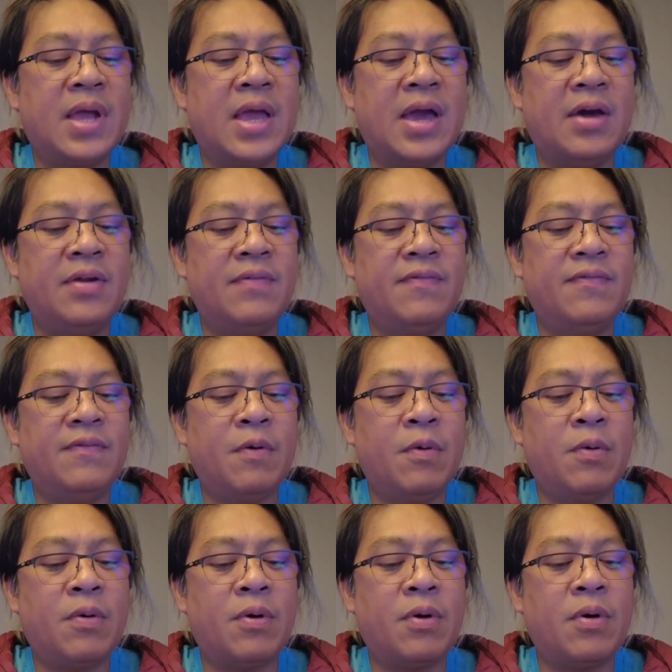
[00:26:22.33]
out of
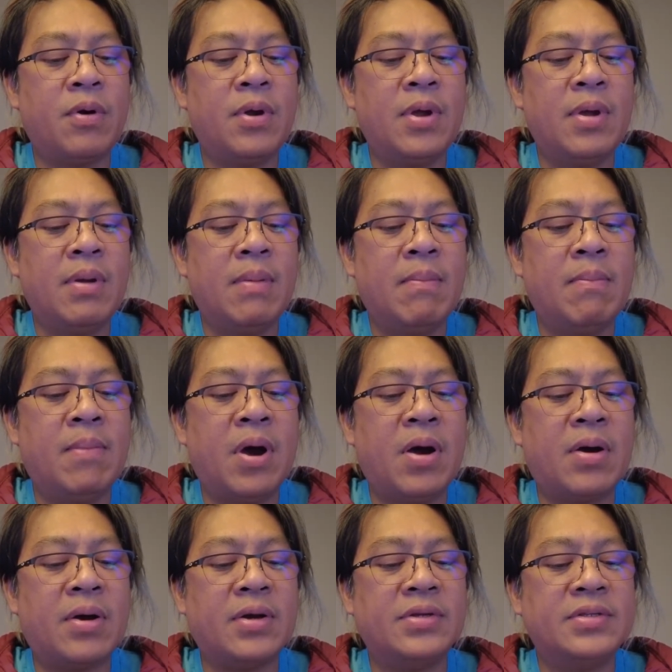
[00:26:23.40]
4
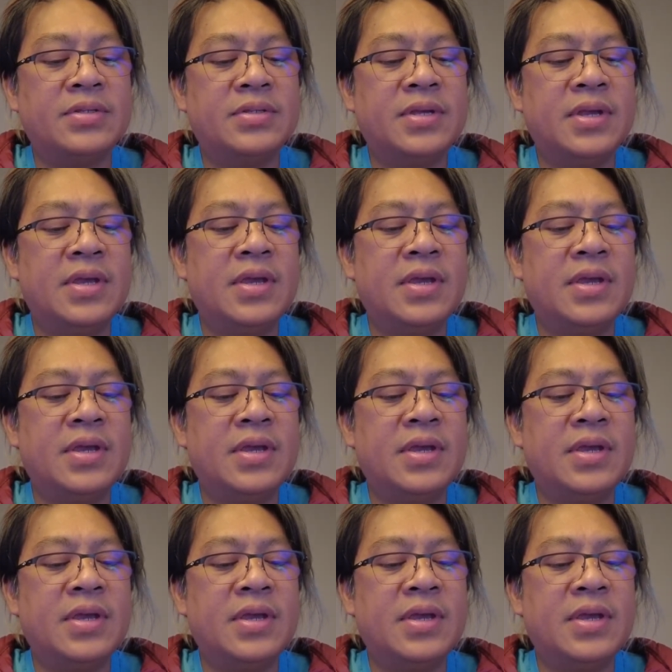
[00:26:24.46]
bars,